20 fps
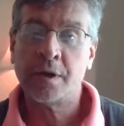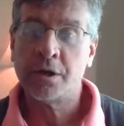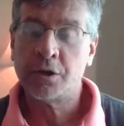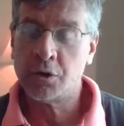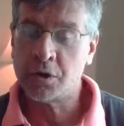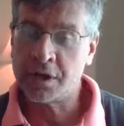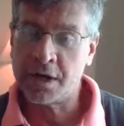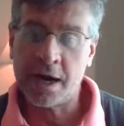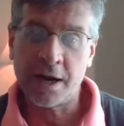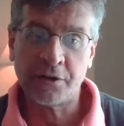
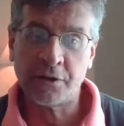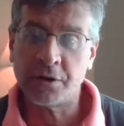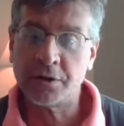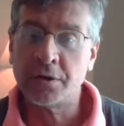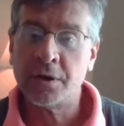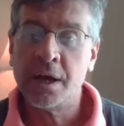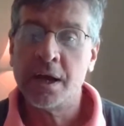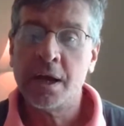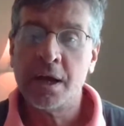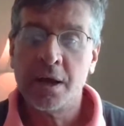You can
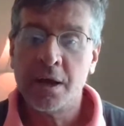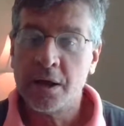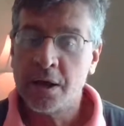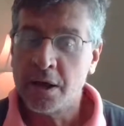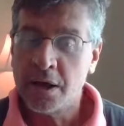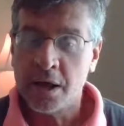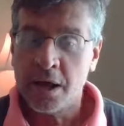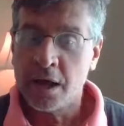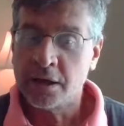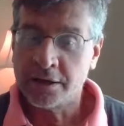either,
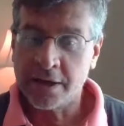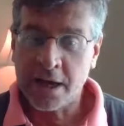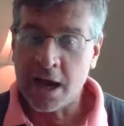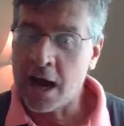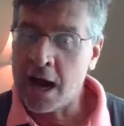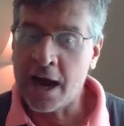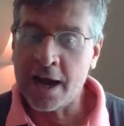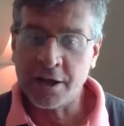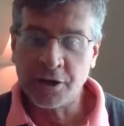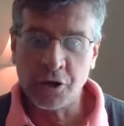like
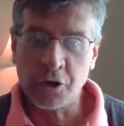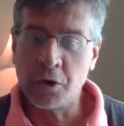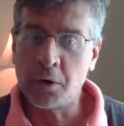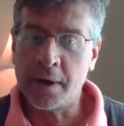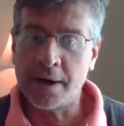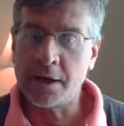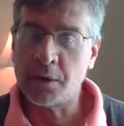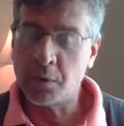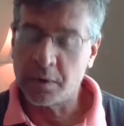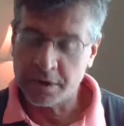you,
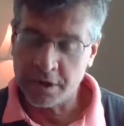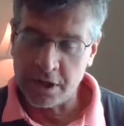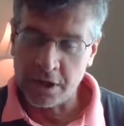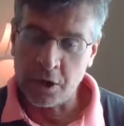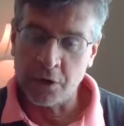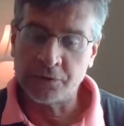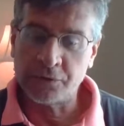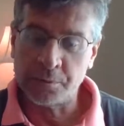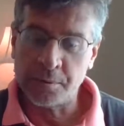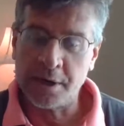anyone can
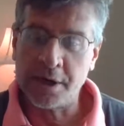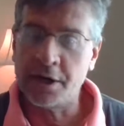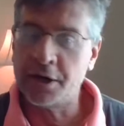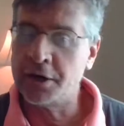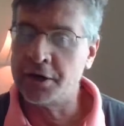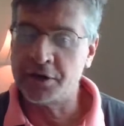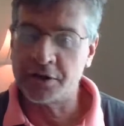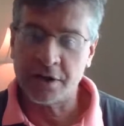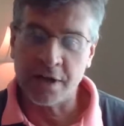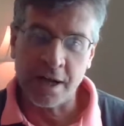go from
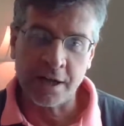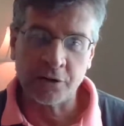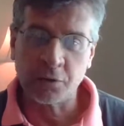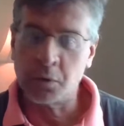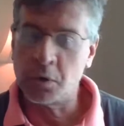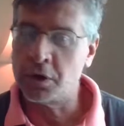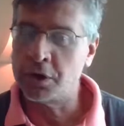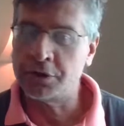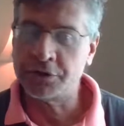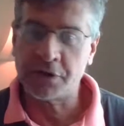here to the next
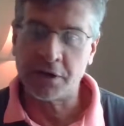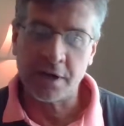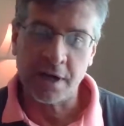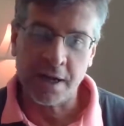world,